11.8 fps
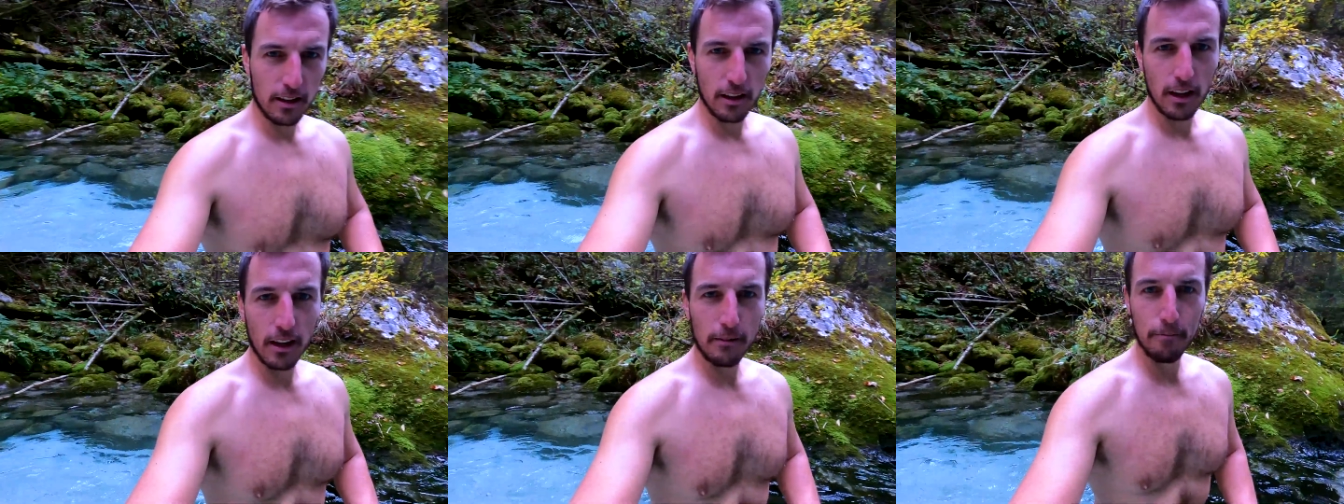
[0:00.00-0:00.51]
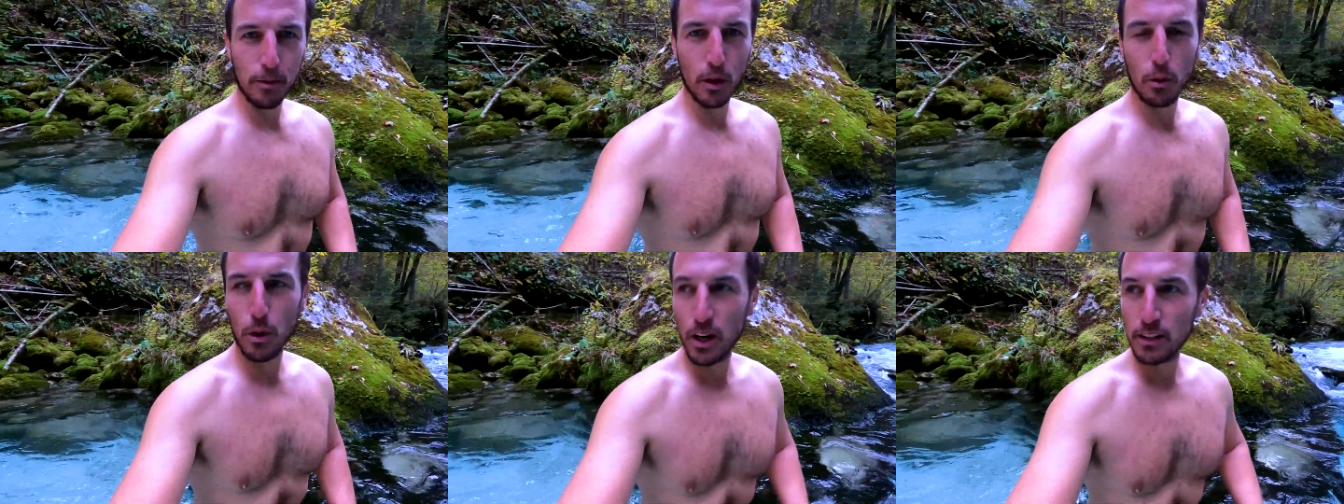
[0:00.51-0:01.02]
Okay,
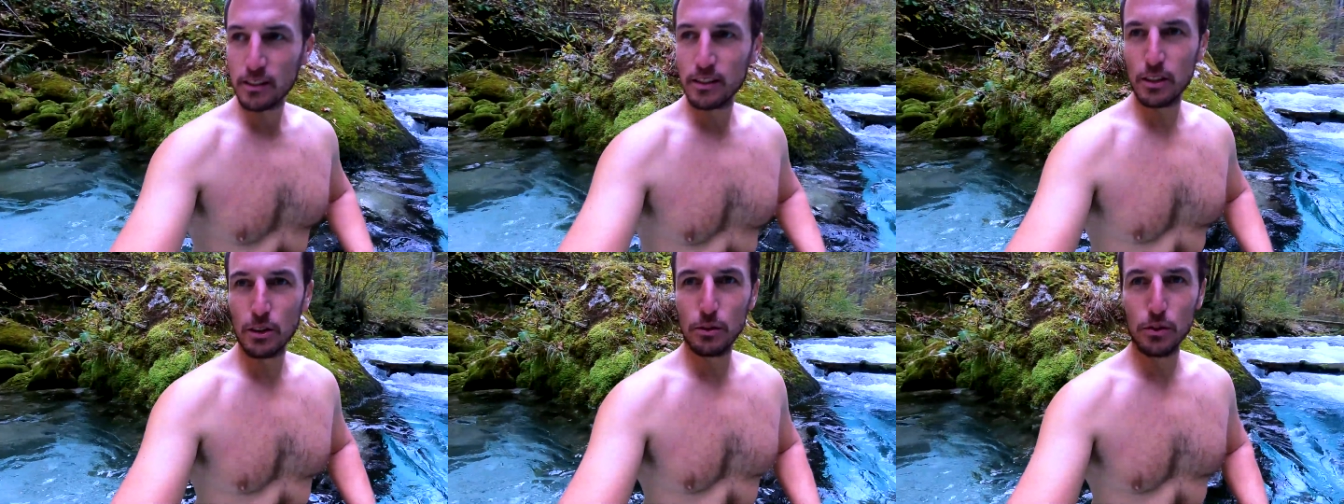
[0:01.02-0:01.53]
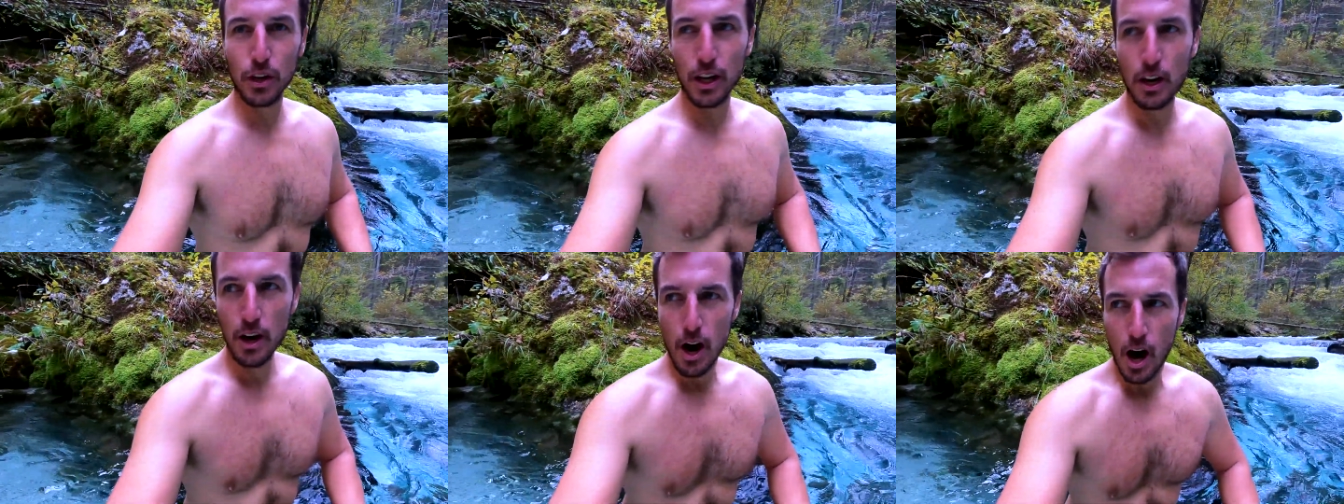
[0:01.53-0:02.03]
1, 2, 3.